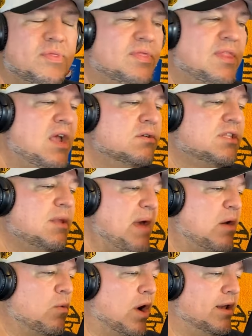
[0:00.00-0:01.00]
Here's the
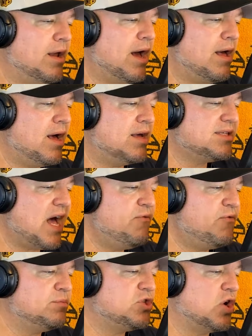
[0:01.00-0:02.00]
big one, uh, aside
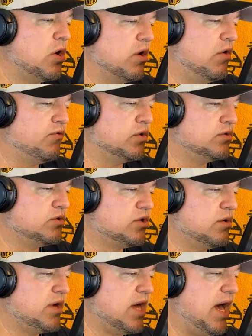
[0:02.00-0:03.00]
from turnovers,
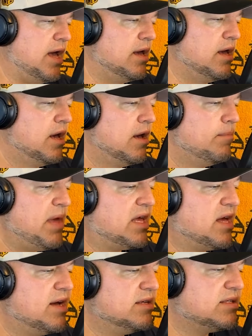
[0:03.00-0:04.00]
okay,
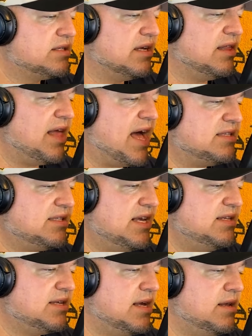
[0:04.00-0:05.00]
because last
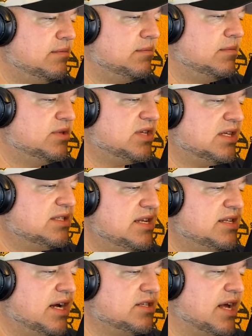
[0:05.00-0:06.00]
season, sixteen
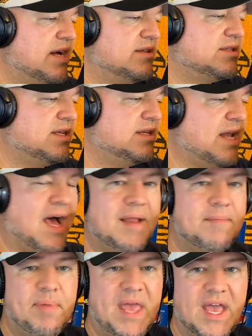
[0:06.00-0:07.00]
touchdowns to
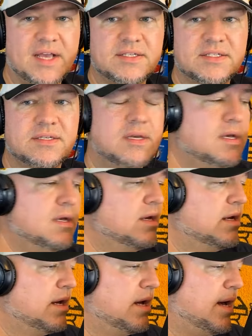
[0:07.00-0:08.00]
nine picks.
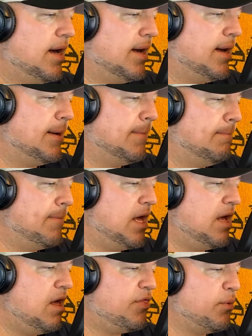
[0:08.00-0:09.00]
Um,
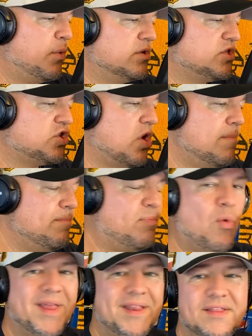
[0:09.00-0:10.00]
through a certain
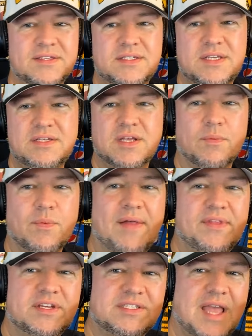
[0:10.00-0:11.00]
point of the season, around
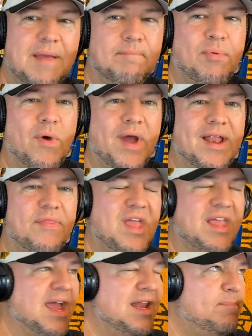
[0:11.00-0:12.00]
this same point, I
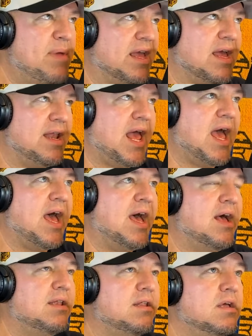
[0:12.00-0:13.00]
think Kenny Pickett
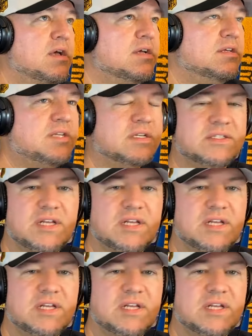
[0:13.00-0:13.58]
had six